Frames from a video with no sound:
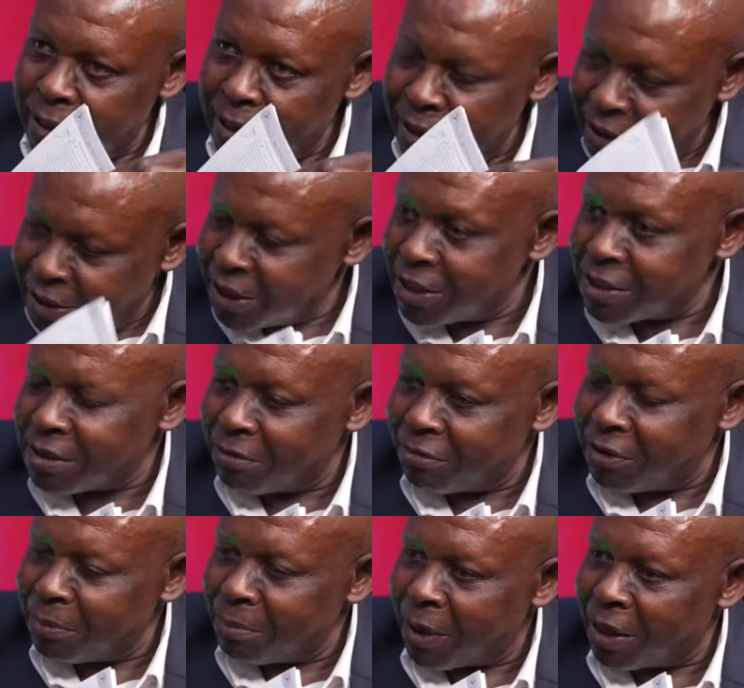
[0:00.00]
the interest of
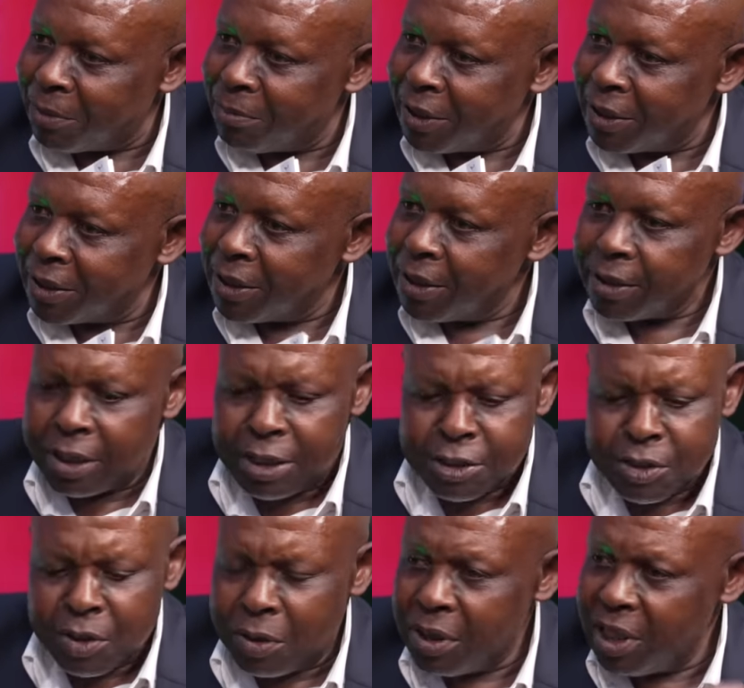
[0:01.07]
the public. There is
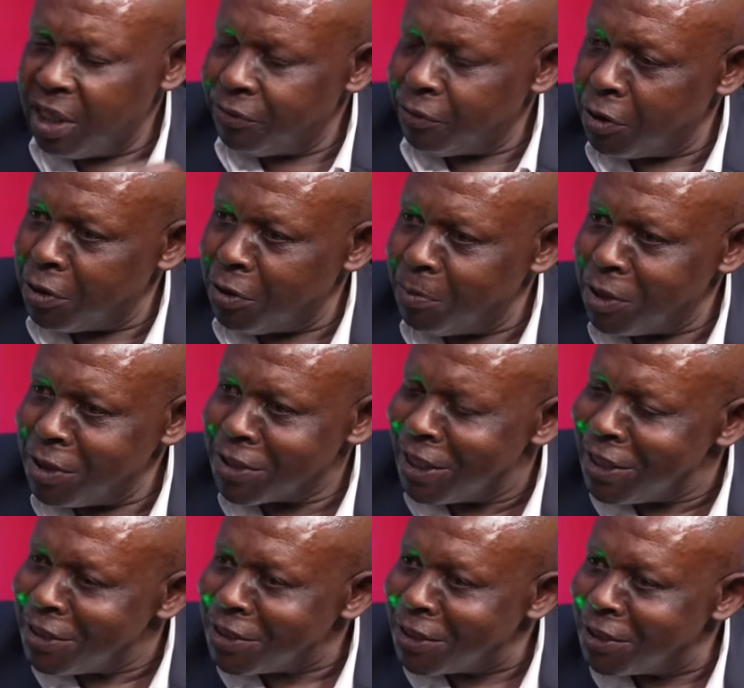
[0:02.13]
no need for
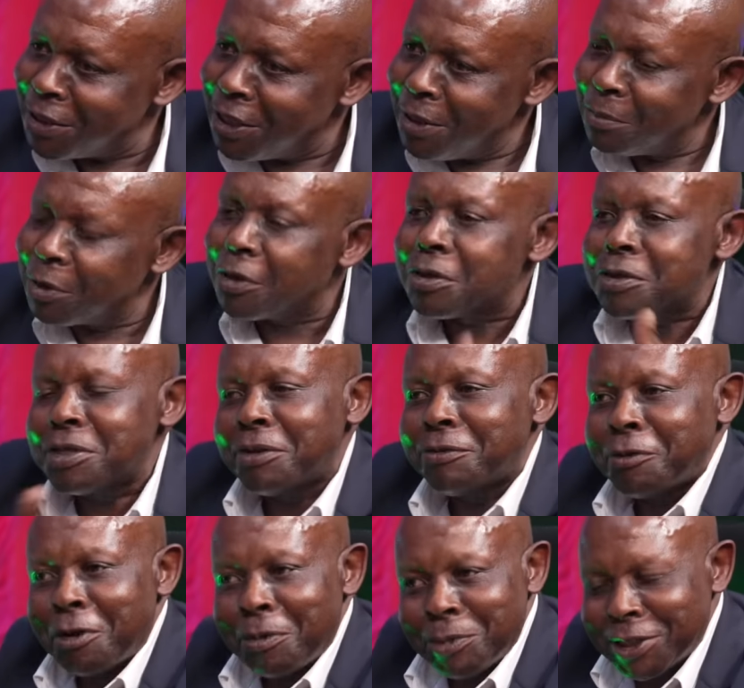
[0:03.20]
compensation yeah. because you have
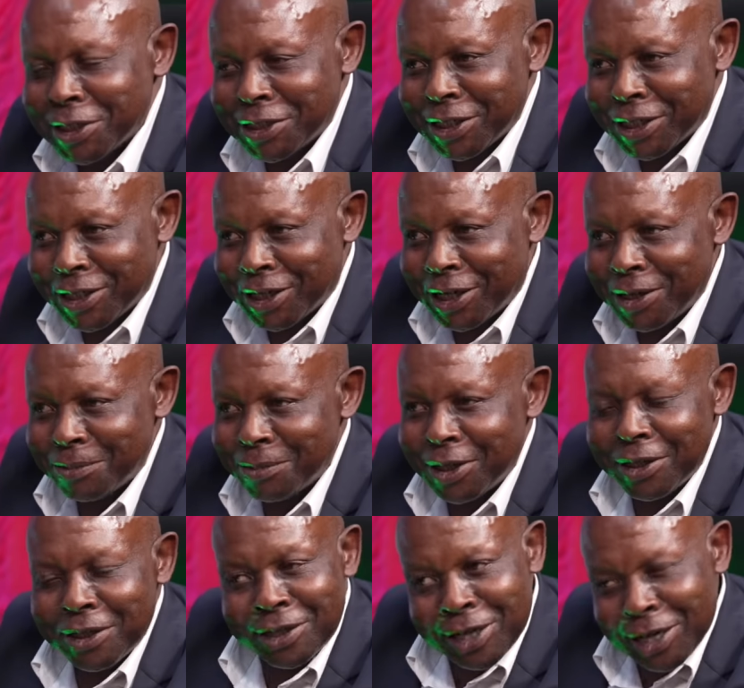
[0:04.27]
committed a crime. Right.
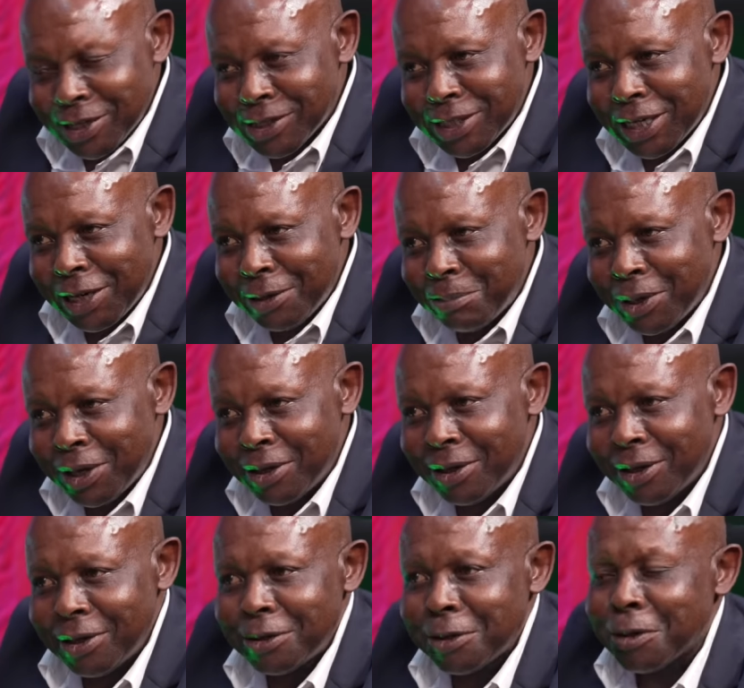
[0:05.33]
Doesn't happen.
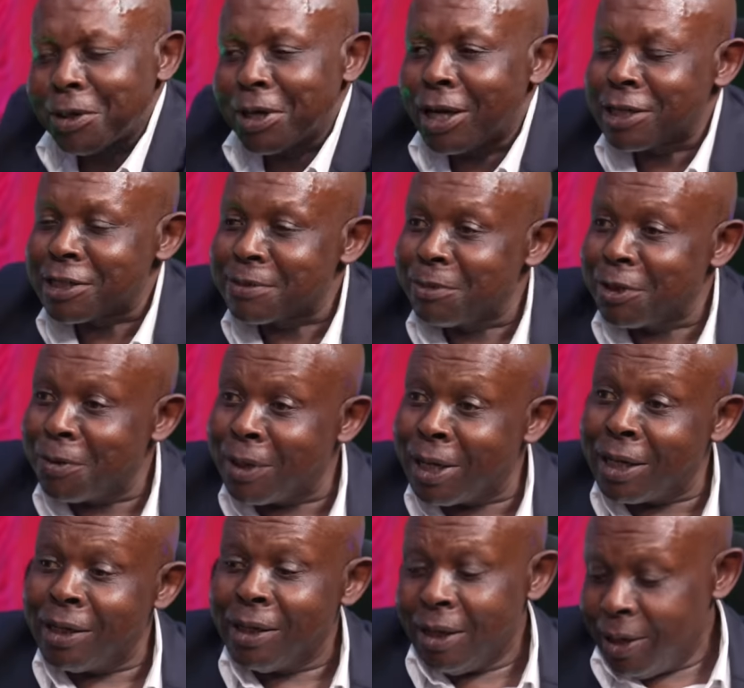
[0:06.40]
Don't ask me
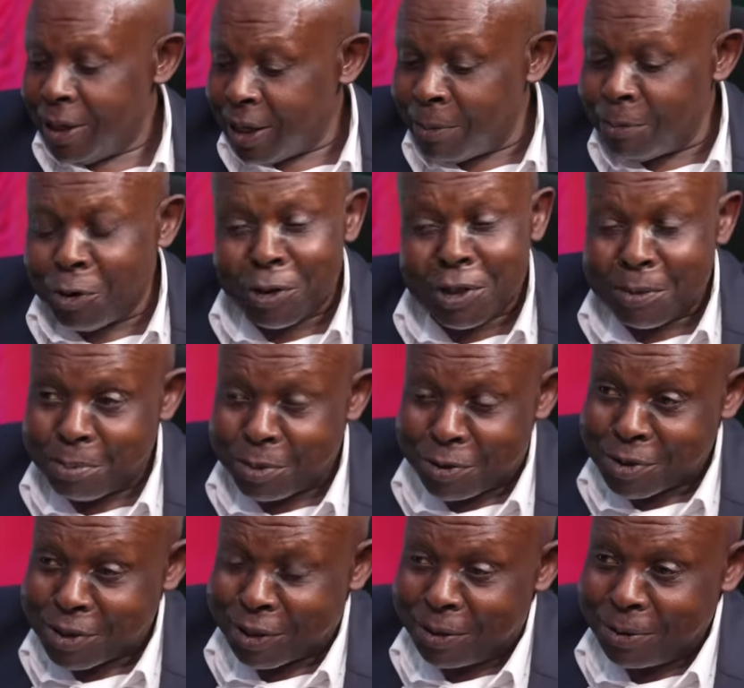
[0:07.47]
why. I'm not a
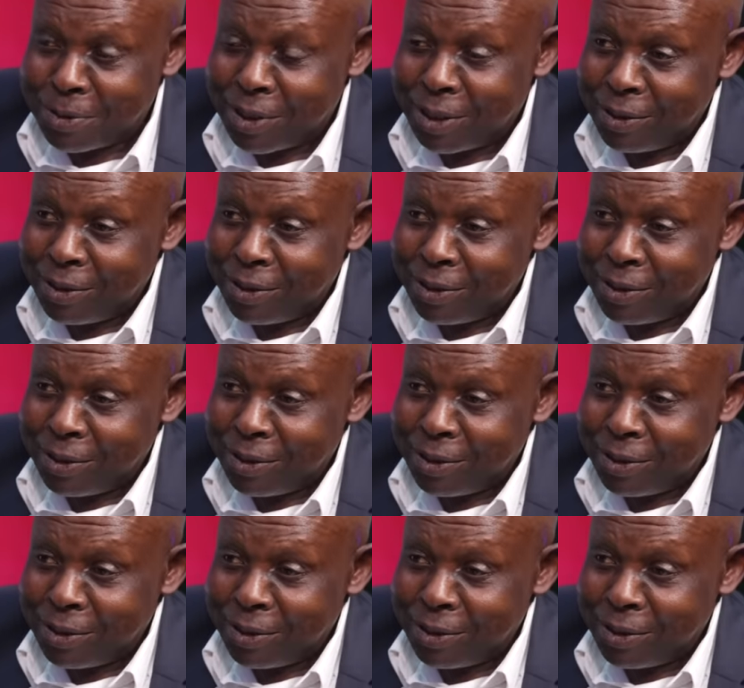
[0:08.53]
prosecutor